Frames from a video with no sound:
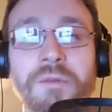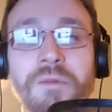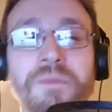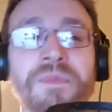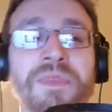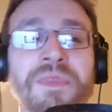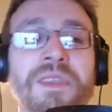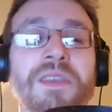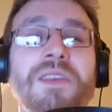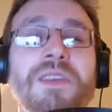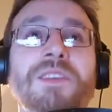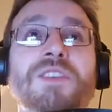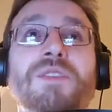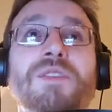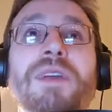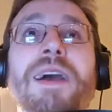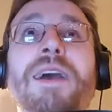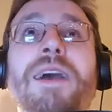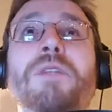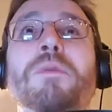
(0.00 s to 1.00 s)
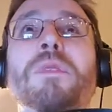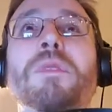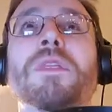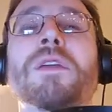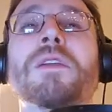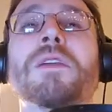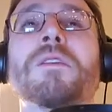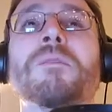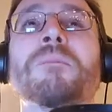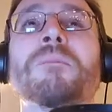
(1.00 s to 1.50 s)
So yeah, I don't
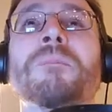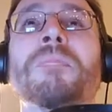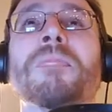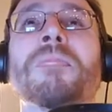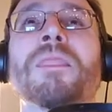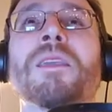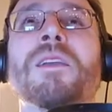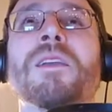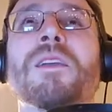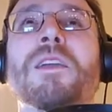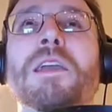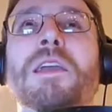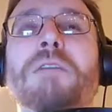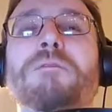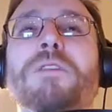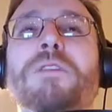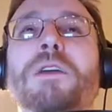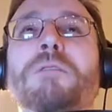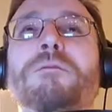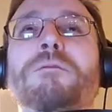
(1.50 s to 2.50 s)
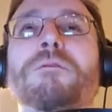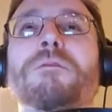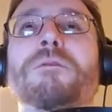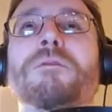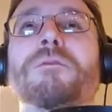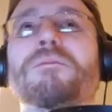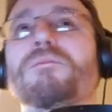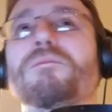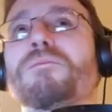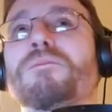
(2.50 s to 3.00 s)
think if
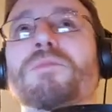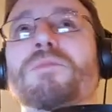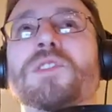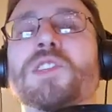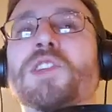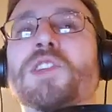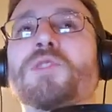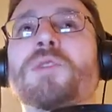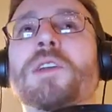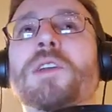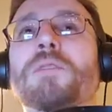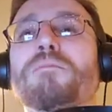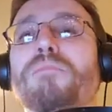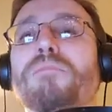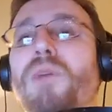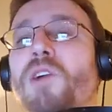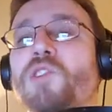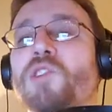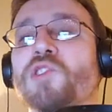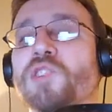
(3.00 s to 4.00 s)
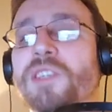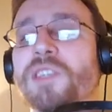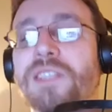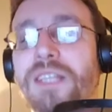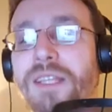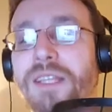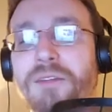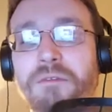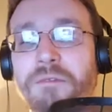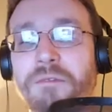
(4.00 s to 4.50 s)
Tyrion marched
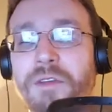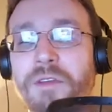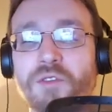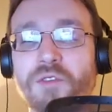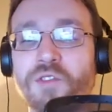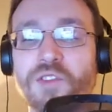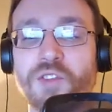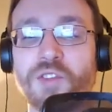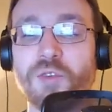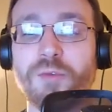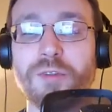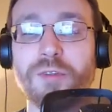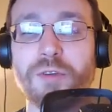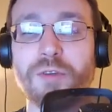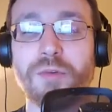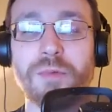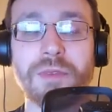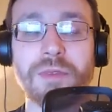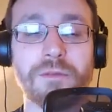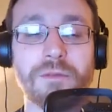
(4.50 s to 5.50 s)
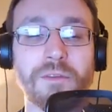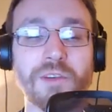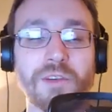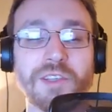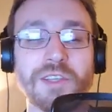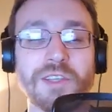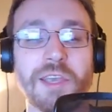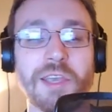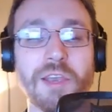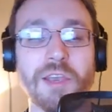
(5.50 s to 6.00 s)
into Littlefinger's solar the first
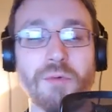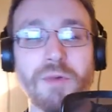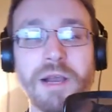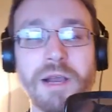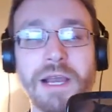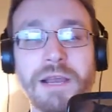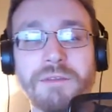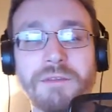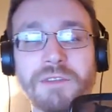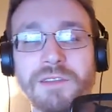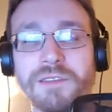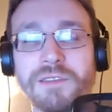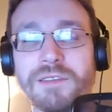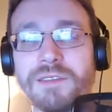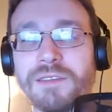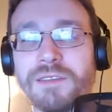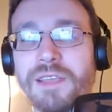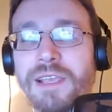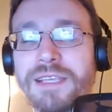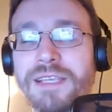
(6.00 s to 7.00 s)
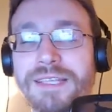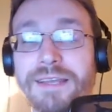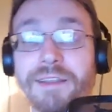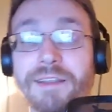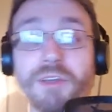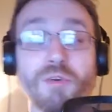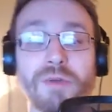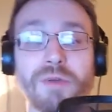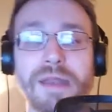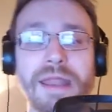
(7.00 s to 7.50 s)
day he arrived in King's
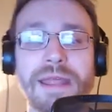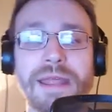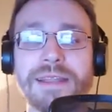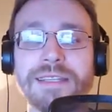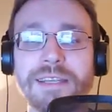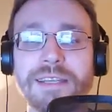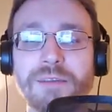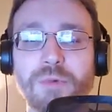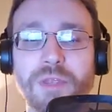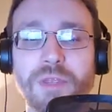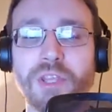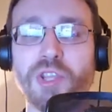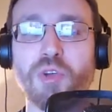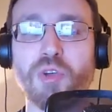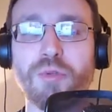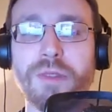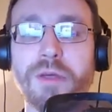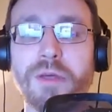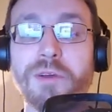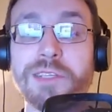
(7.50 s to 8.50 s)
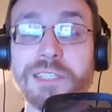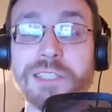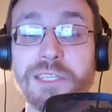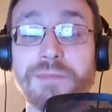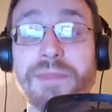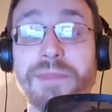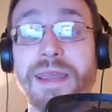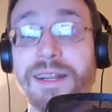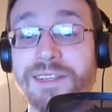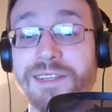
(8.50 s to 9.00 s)
Landing, or Ned did with the Gold Cloaks and
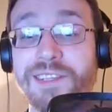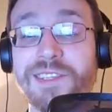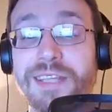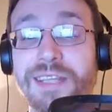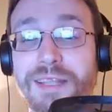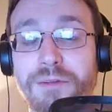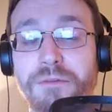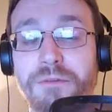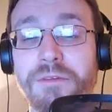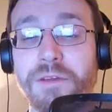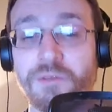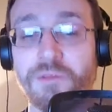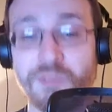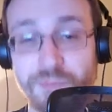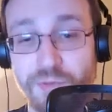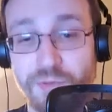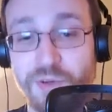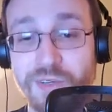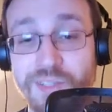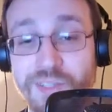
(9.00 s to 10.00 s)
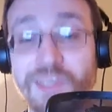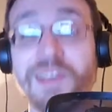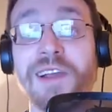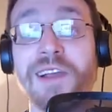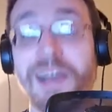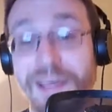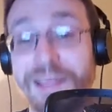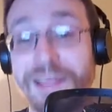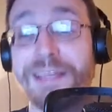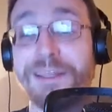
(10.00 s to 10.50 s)
demanded to see Littlefinger's
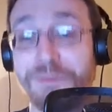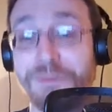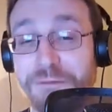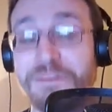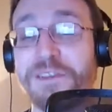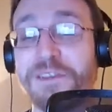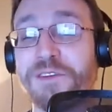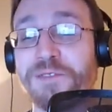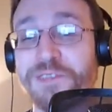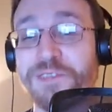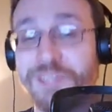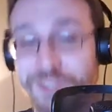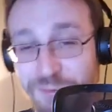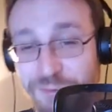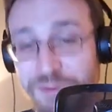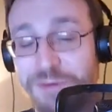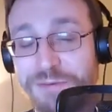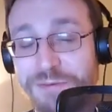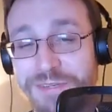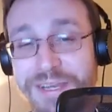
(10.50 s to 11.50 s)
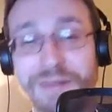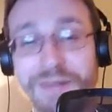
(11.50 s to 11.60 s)
books, I think Littlefinger is screwed.